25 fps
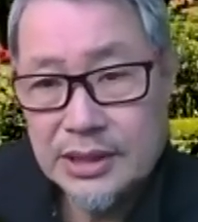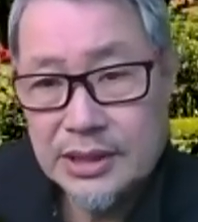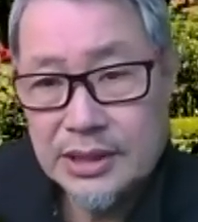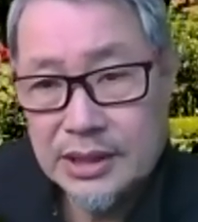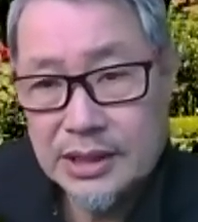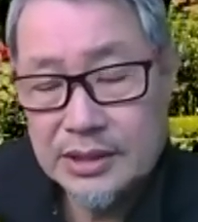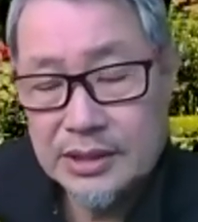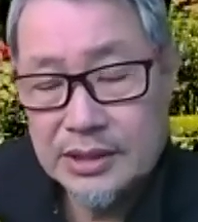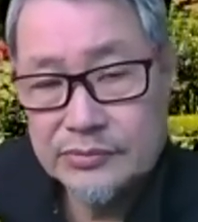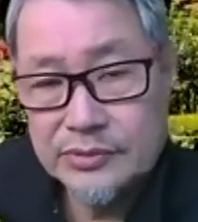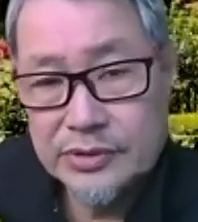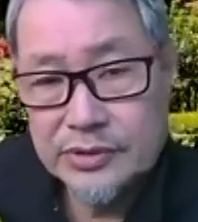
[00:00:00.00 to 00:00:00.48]

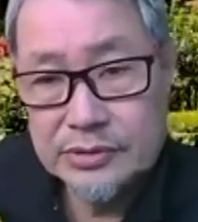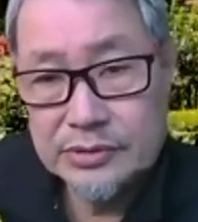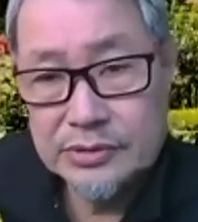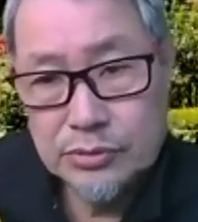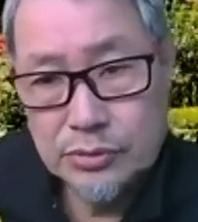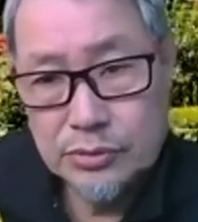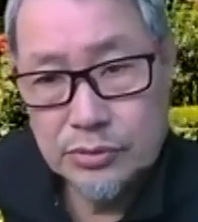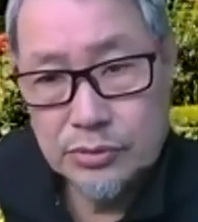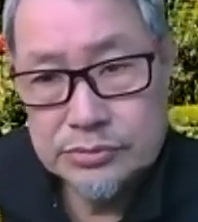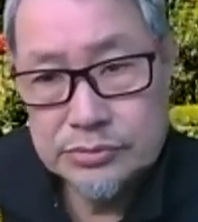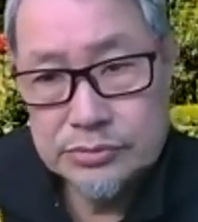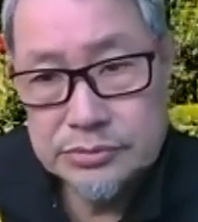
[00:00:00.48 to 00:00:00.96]
Uh, we are
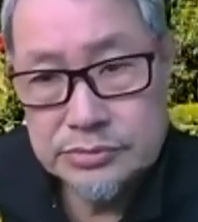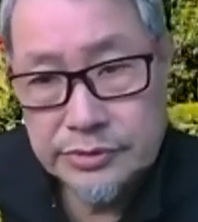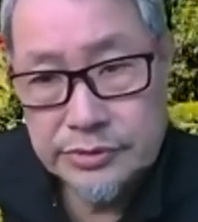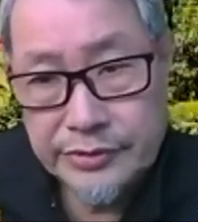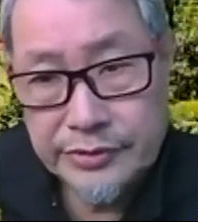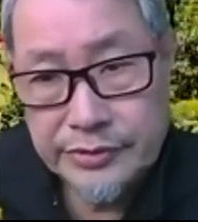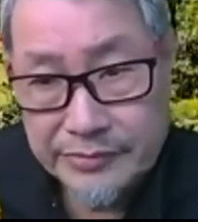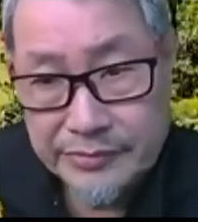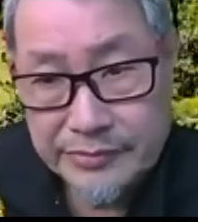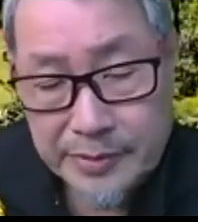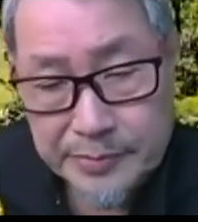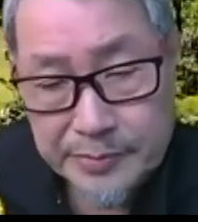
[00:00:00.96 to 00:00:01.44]
known,
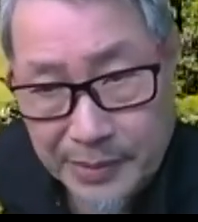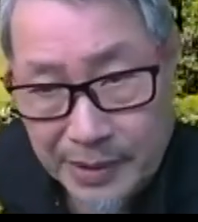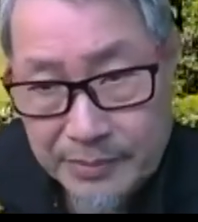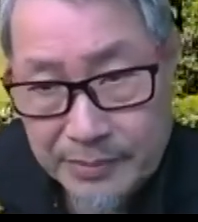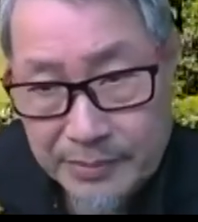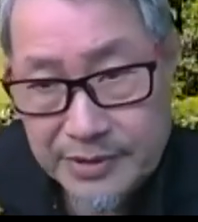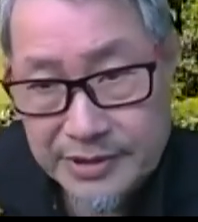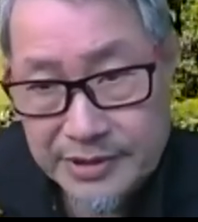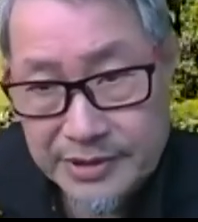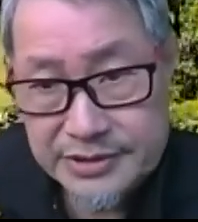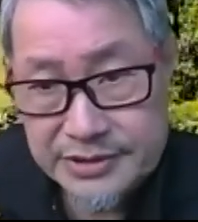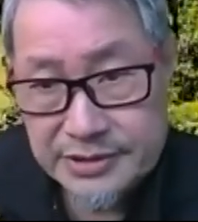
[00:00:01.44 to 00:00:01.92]
you know, we
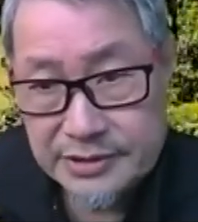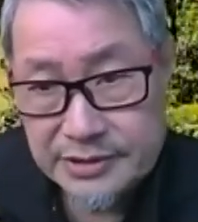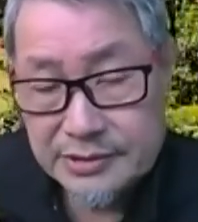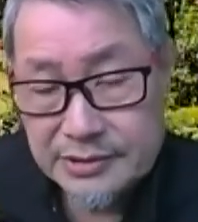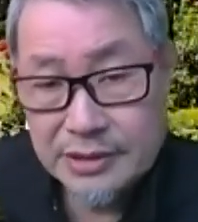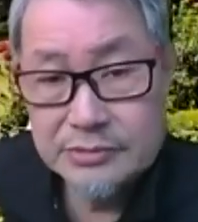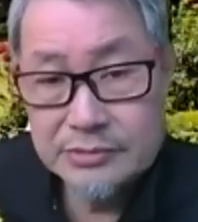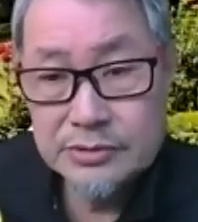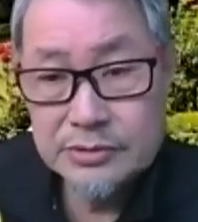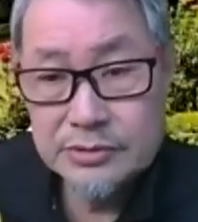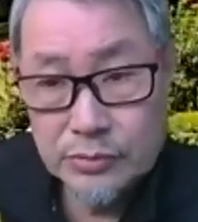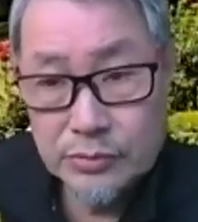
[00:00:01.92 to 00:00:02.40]
published
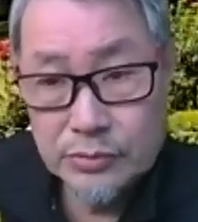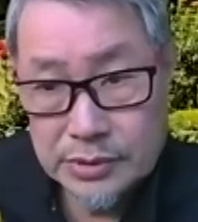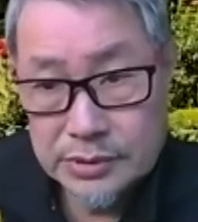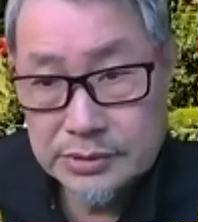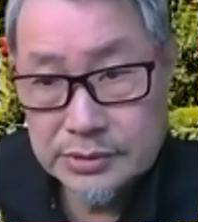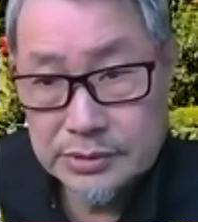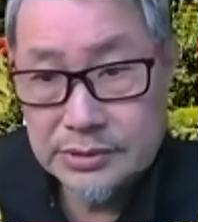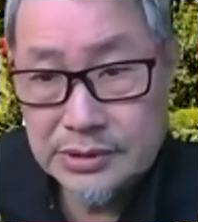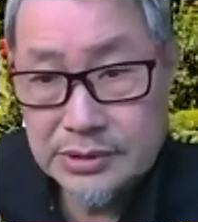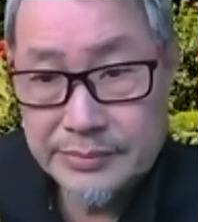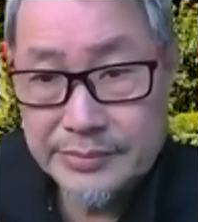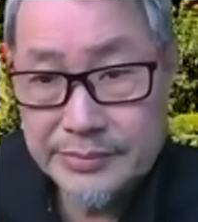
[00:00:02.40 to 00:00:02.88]
around the
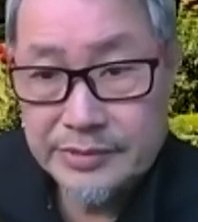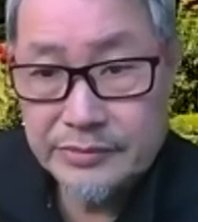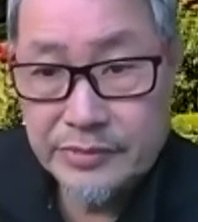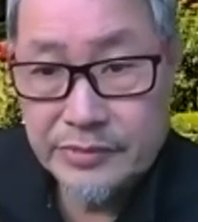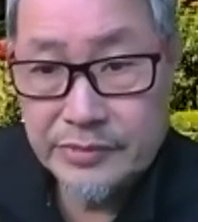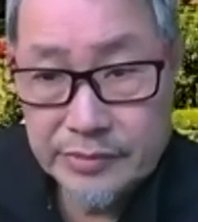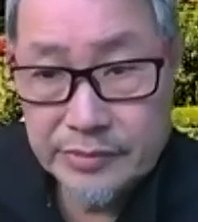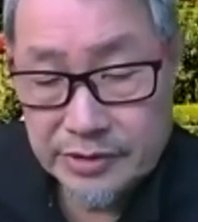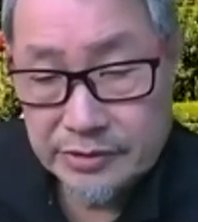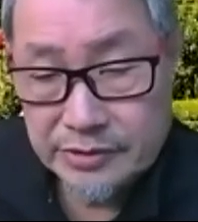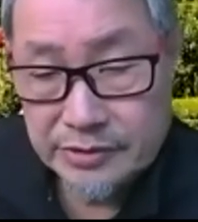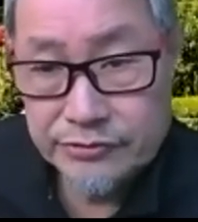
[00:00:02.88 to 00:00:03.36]
world. I mean,
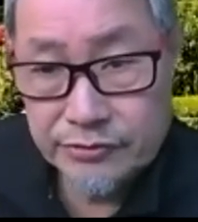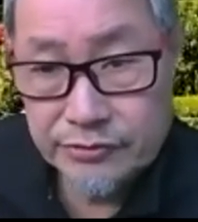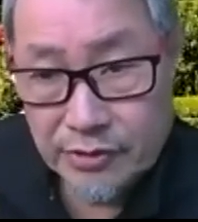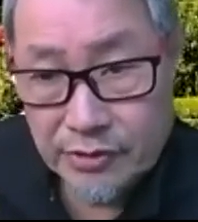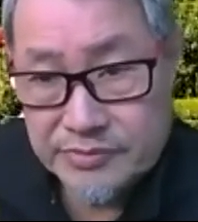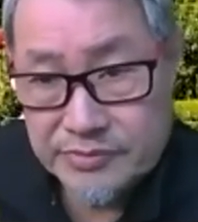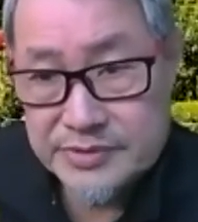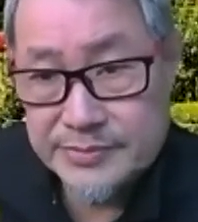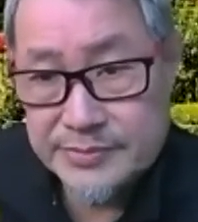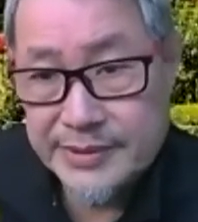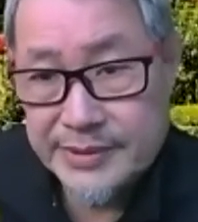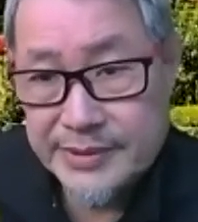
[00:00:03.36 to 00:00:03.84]
we were in
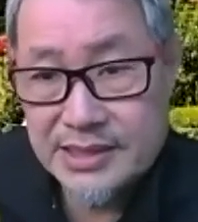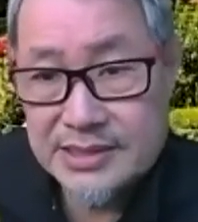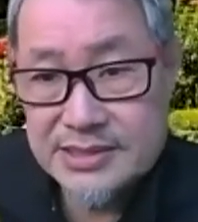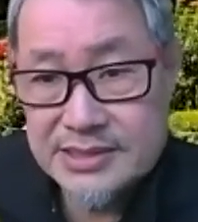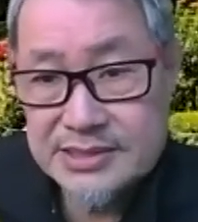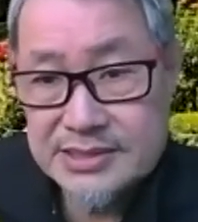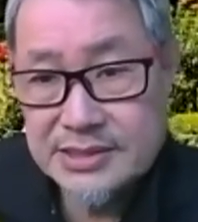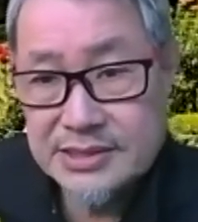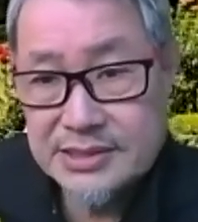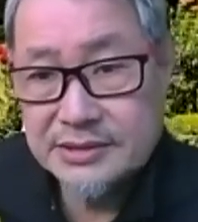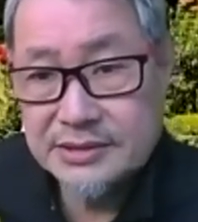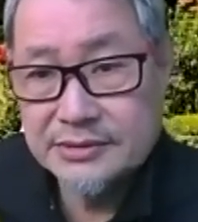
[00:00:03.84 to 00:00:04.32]
Forbes
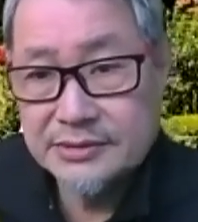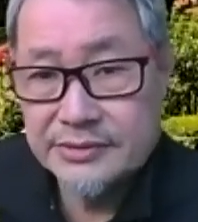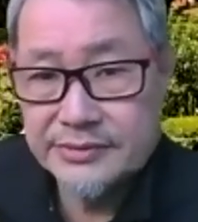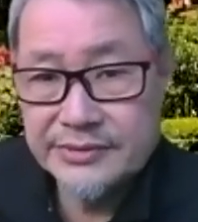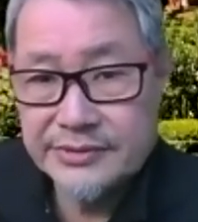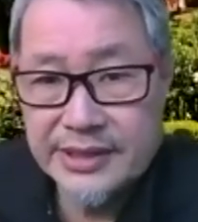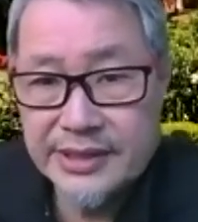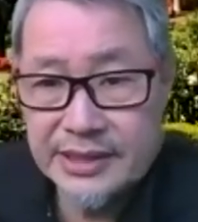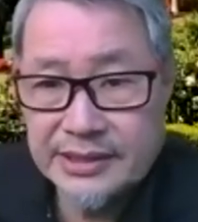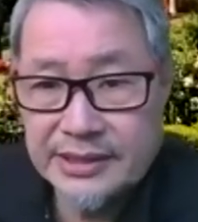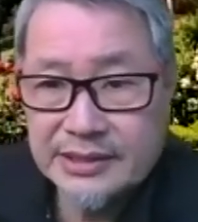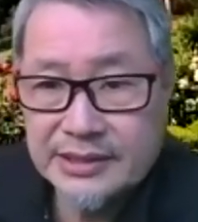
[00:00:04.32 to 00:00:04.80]
magazine and all
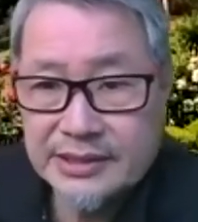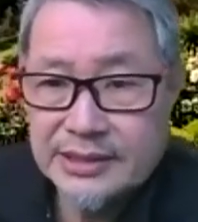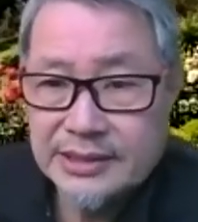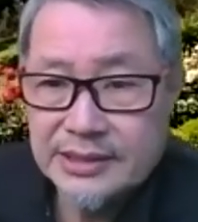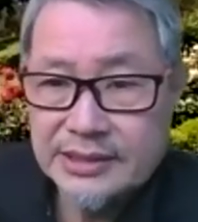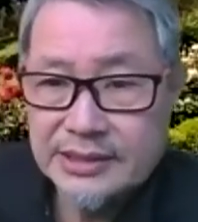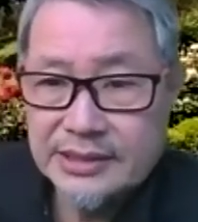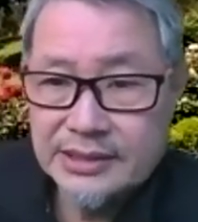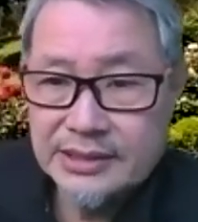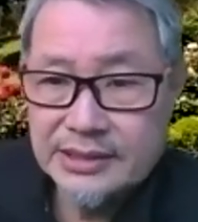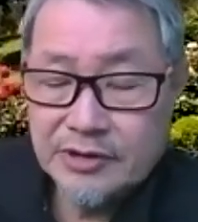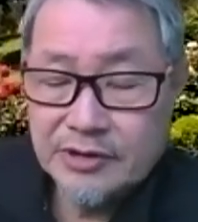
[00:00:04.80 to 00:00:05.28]
that.
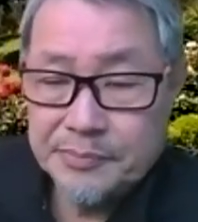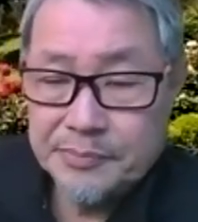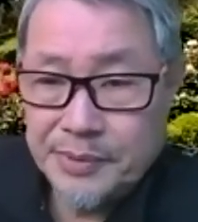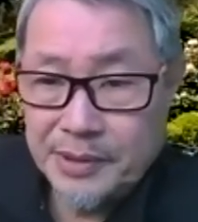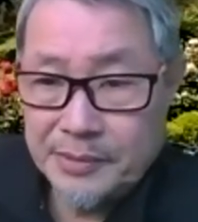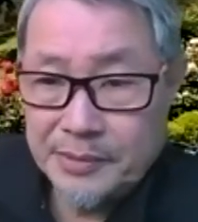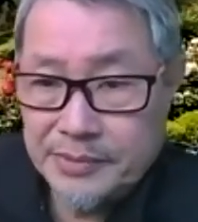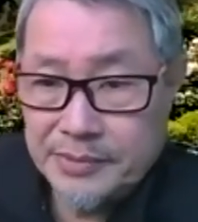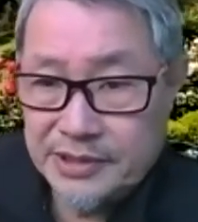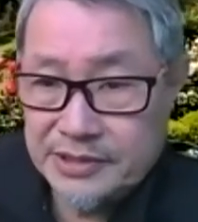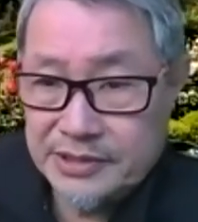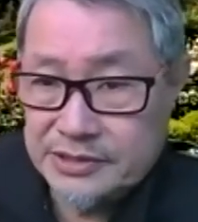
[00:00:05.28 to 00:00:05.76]
We are
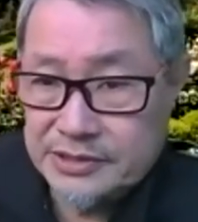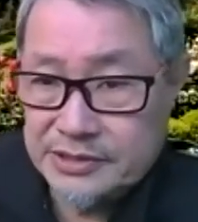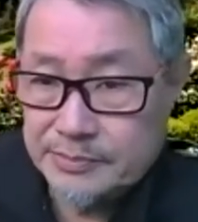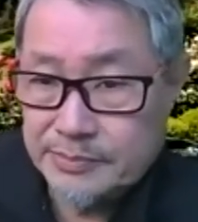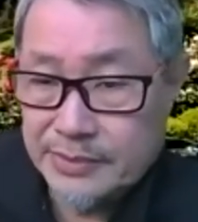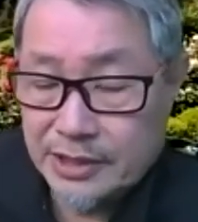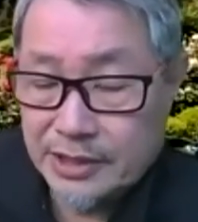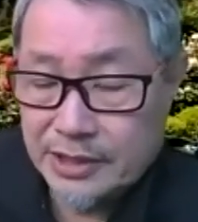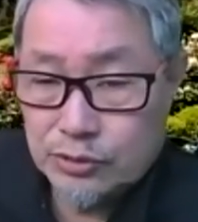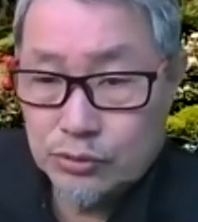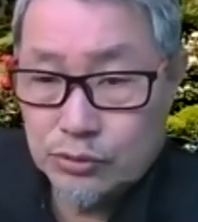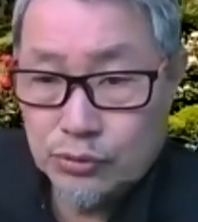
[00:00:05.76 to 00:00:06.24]
published
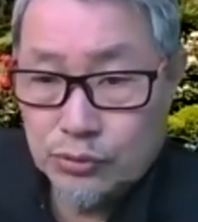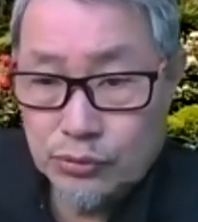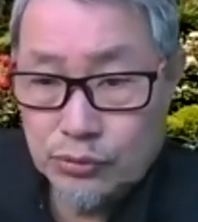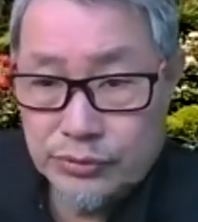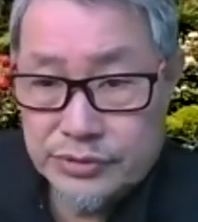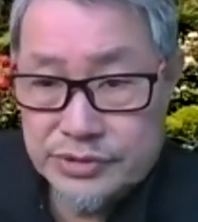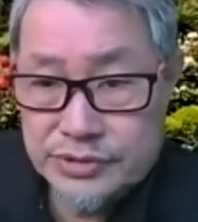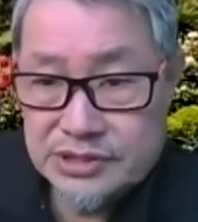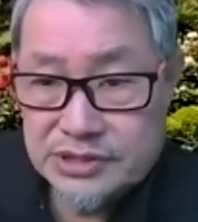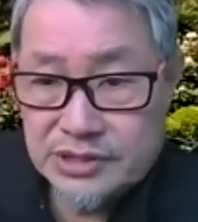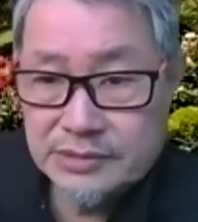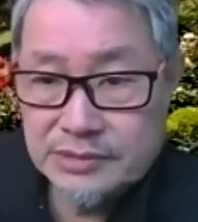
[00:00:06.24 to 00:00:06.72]
by
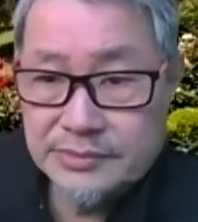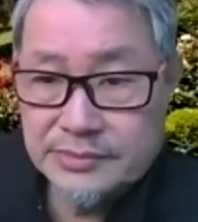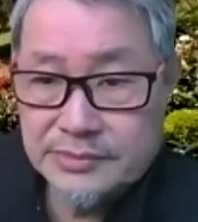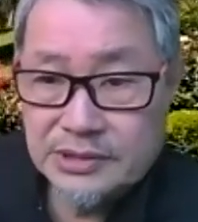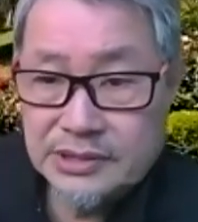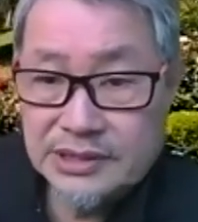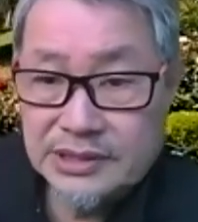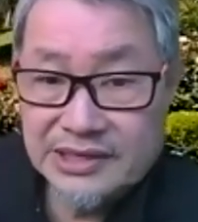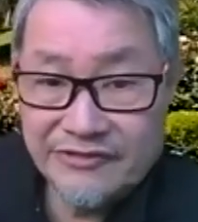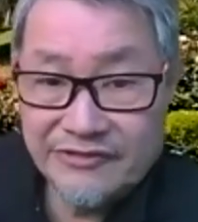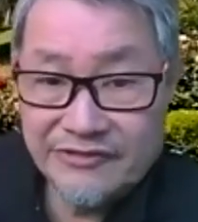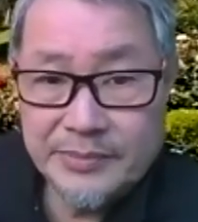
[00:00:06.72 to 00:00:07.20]
two
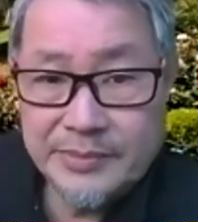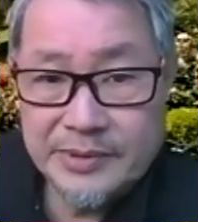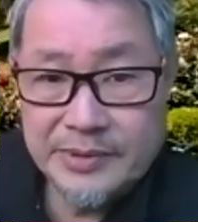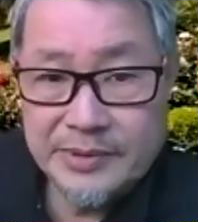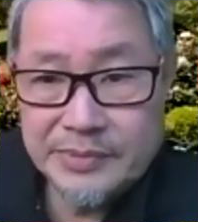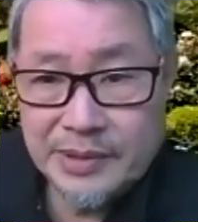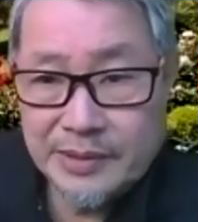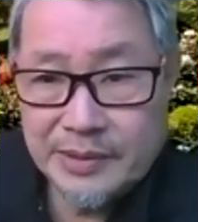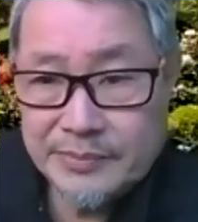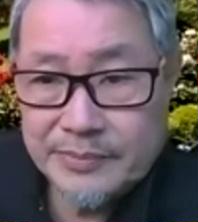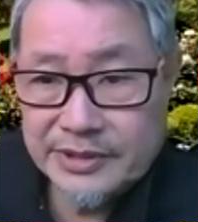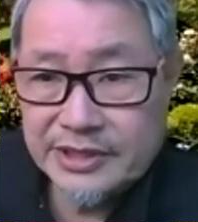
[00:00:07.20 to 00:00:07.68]
German
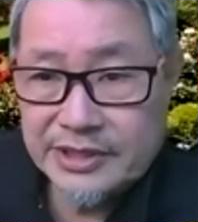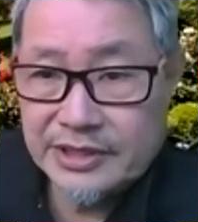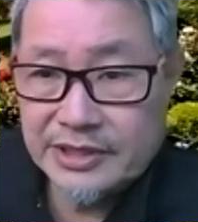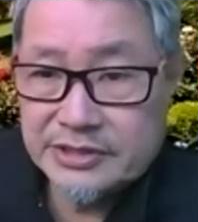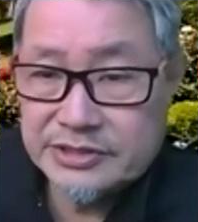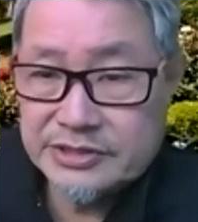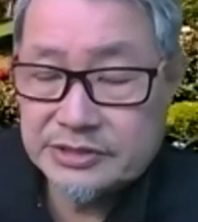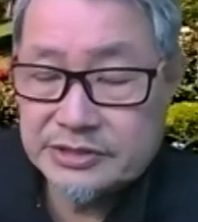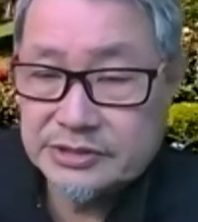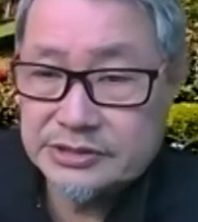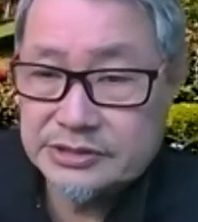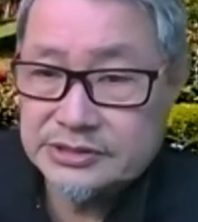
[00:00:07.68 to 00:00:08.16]
government
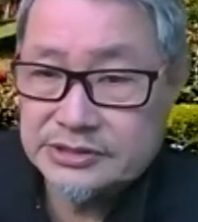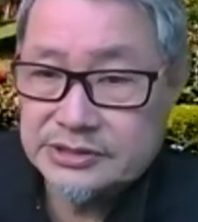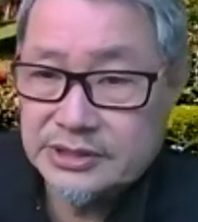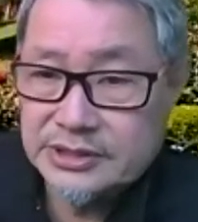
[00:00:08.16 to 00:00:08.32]
publications.